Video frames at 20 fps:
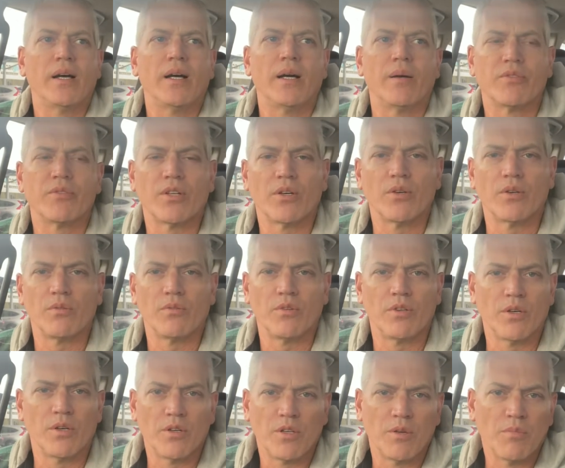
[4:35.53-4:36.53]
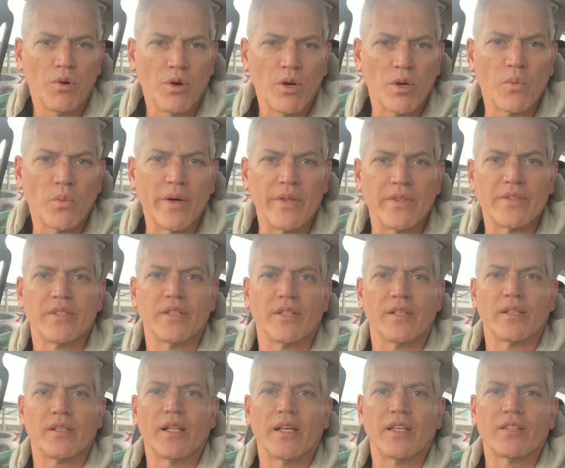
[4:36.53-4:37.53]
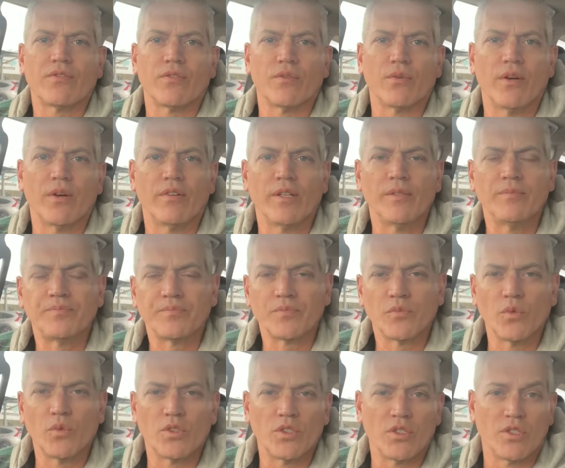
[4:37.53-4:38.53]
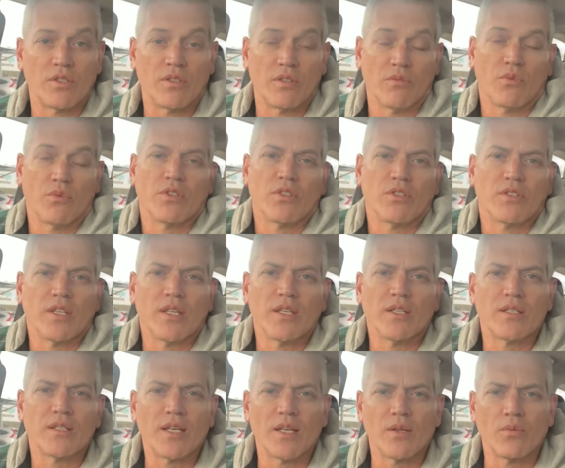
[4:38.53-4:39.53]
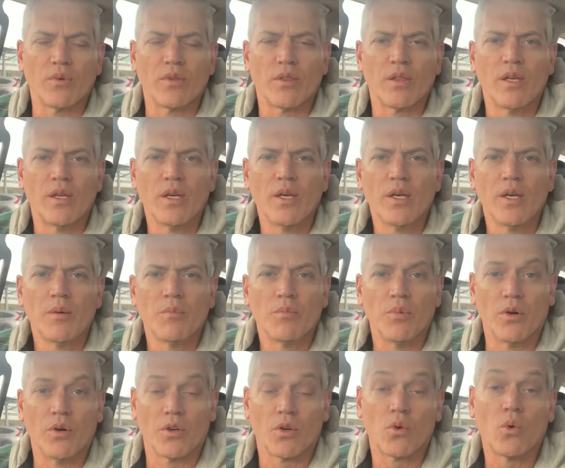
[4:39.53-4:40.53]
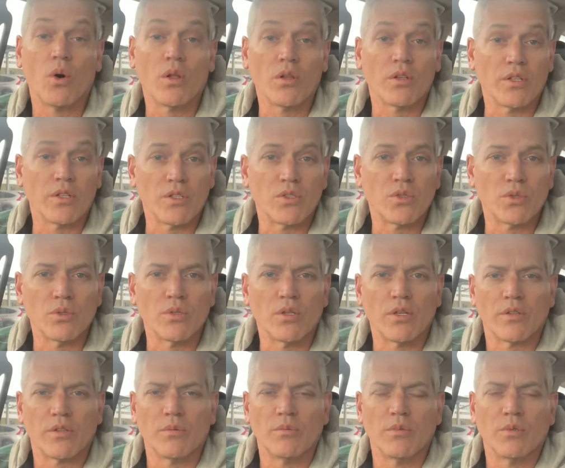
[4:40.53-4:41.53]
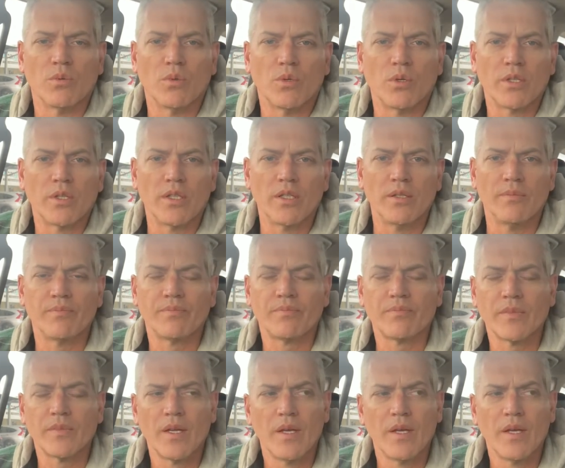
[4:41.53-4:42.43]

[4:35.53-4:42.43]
So, you know, you buy once and it lasts forever, which is the intent with buying a quality tool like the Milwaukee.